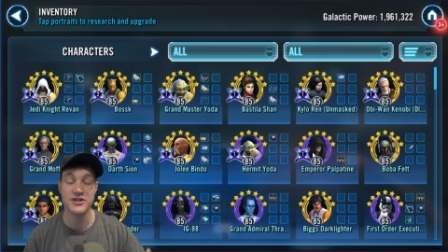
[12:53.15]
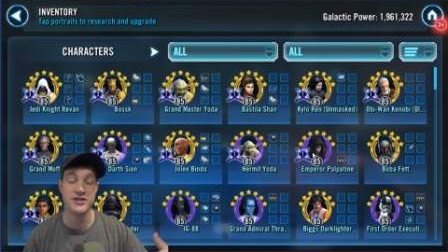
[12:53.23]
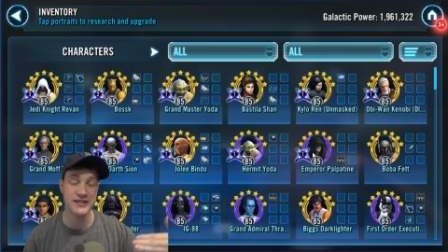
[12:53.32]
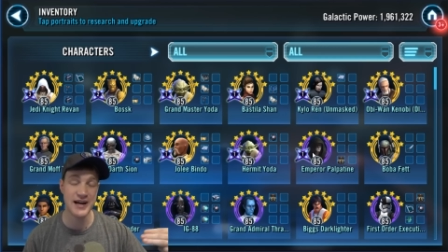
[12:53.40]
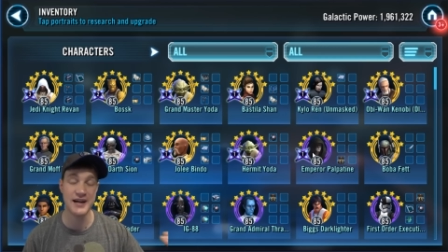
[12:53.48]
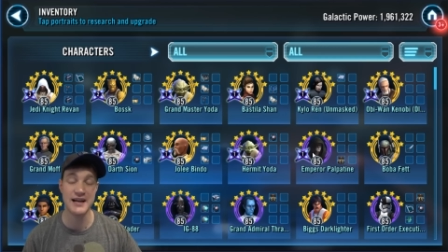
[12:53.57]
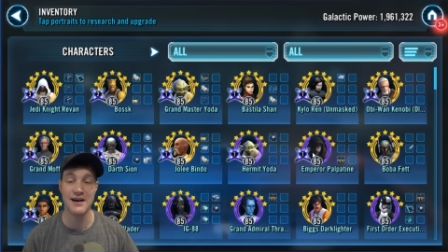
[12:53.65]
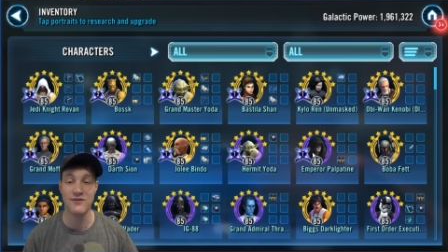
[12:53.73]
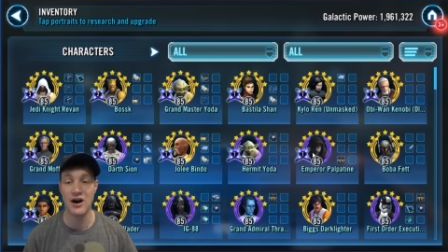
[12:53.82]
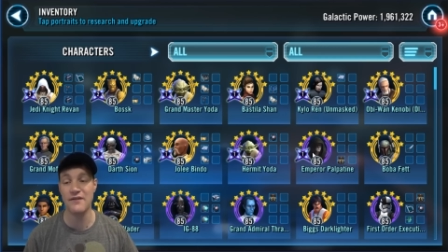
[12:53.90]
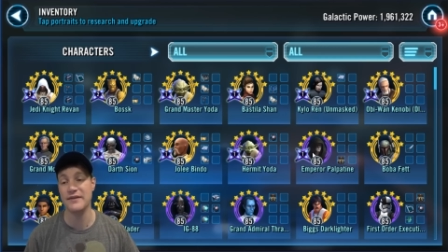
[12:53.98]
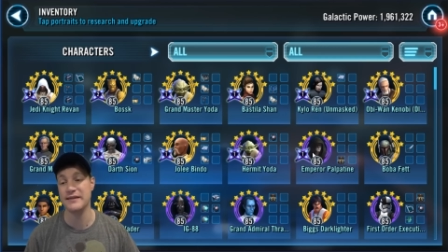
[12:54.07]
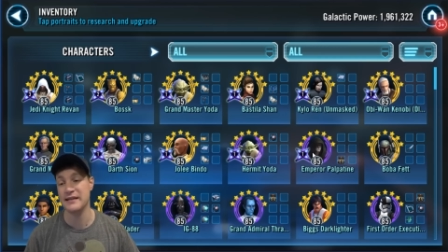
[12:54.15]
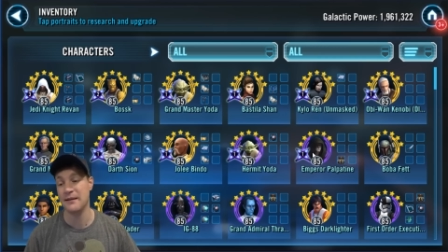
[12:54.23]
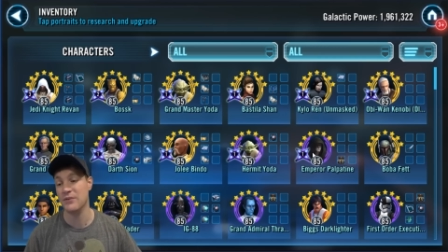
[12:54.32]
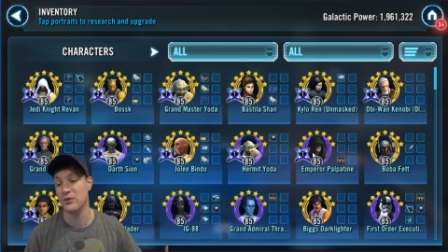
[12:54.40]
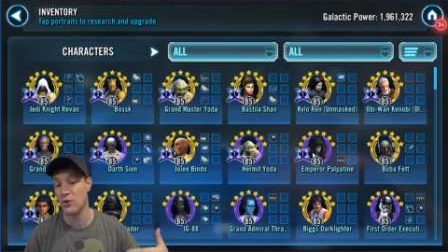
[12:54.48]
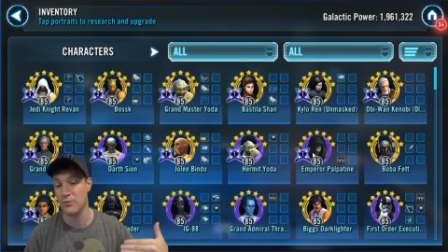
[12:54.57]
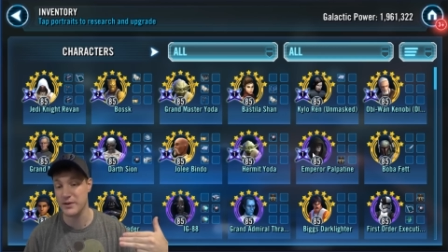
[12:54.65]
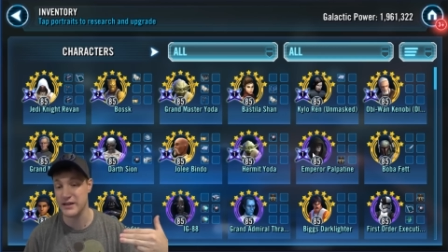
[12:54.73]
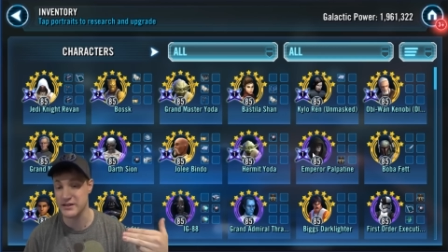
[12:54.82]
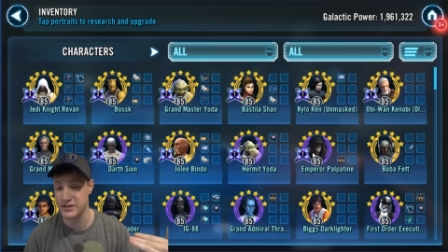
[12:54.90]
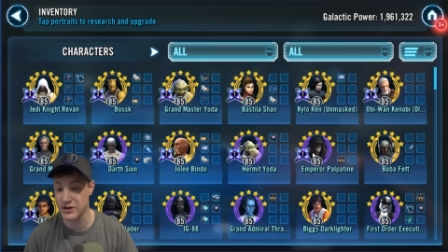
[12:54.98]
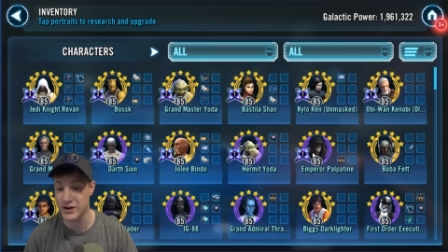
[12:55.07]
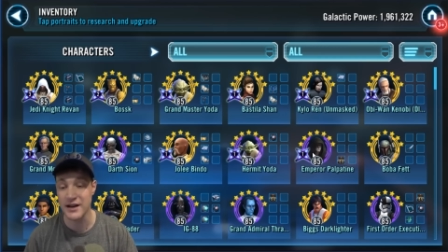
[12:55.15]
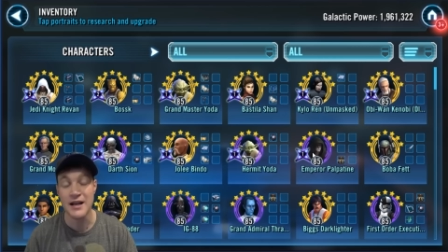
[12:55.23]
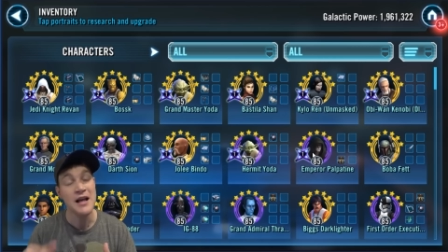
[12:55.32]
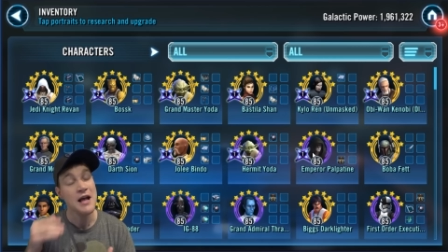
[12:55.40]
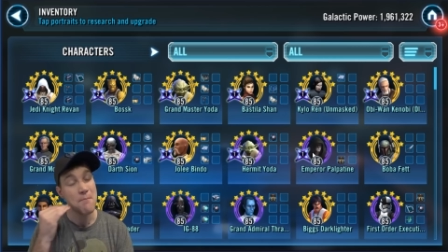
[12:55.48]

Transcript: and just not going to have offense up. It won't be as good.